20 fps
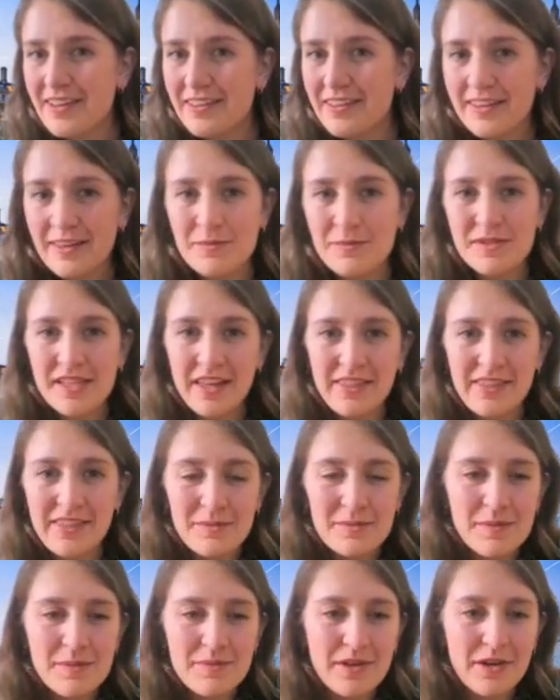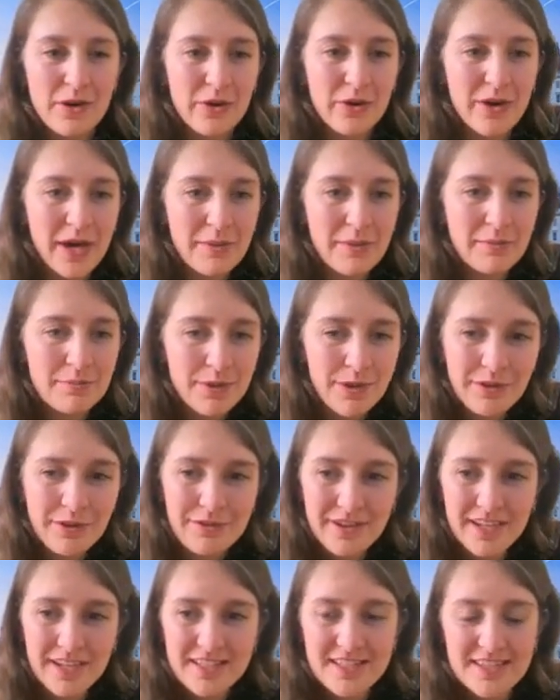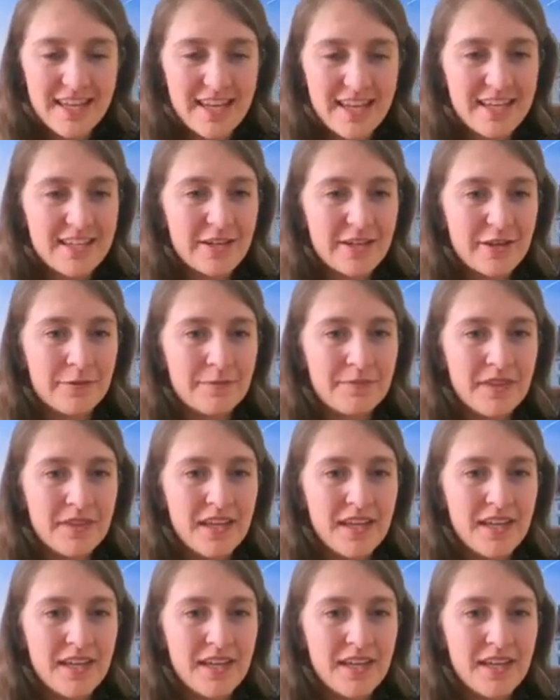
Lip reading: We can. Okay, perfect. Thank you.